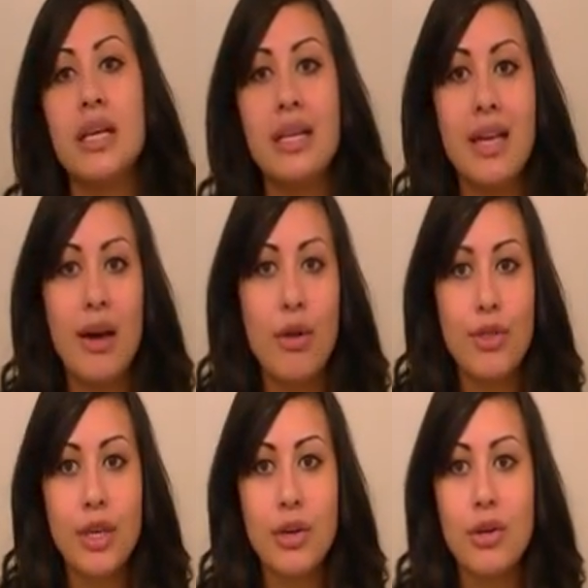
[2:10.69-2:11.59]
eating
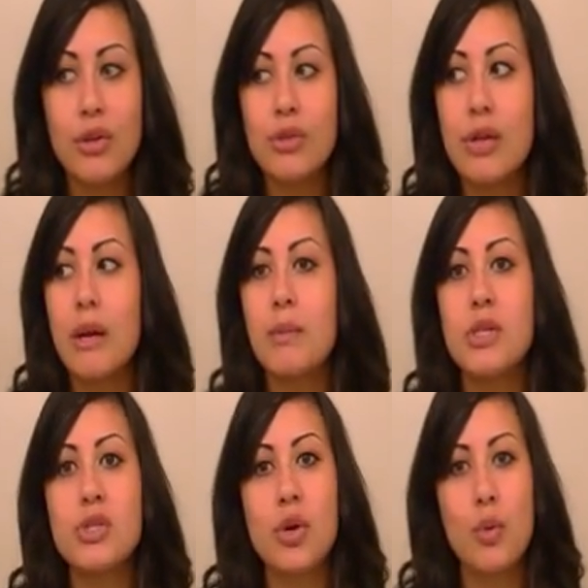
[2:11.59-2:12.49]
healthier. I'm going to
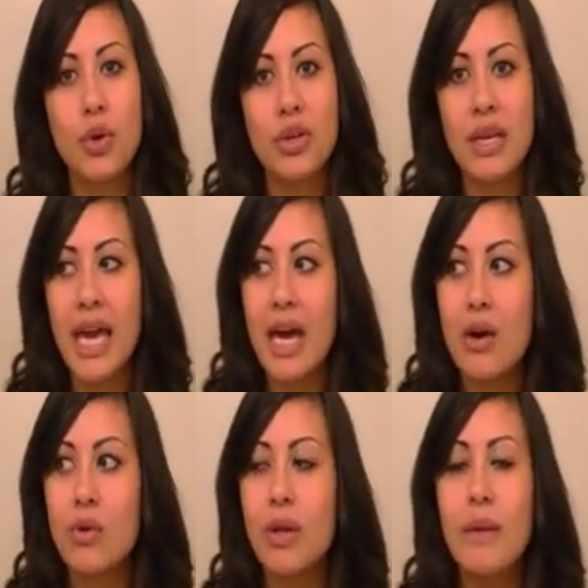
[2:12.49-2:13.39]
start working
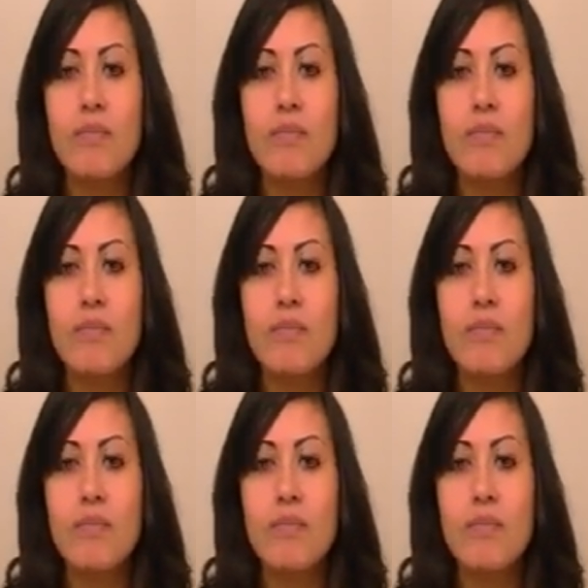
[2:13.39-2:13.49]
out.